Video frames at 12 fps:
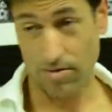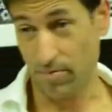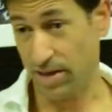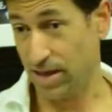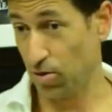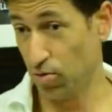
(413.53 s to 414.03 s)

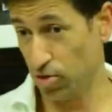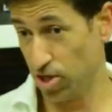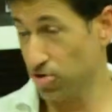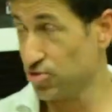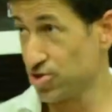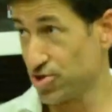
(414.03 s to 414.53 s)
But the good
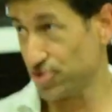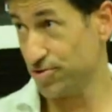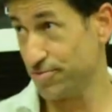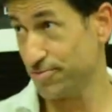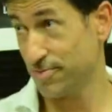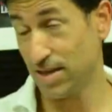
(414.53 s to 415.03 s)
news
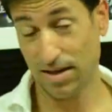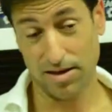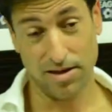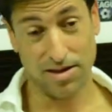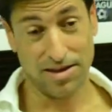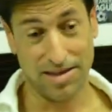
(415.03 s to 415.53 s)

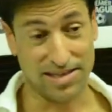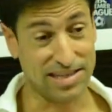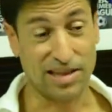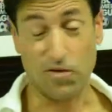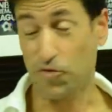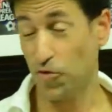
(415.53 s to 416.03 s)
is
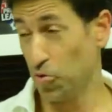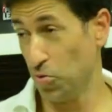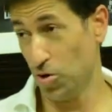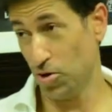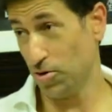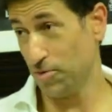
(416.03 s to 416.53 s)
that in
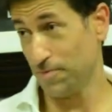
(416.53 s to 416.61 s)
football,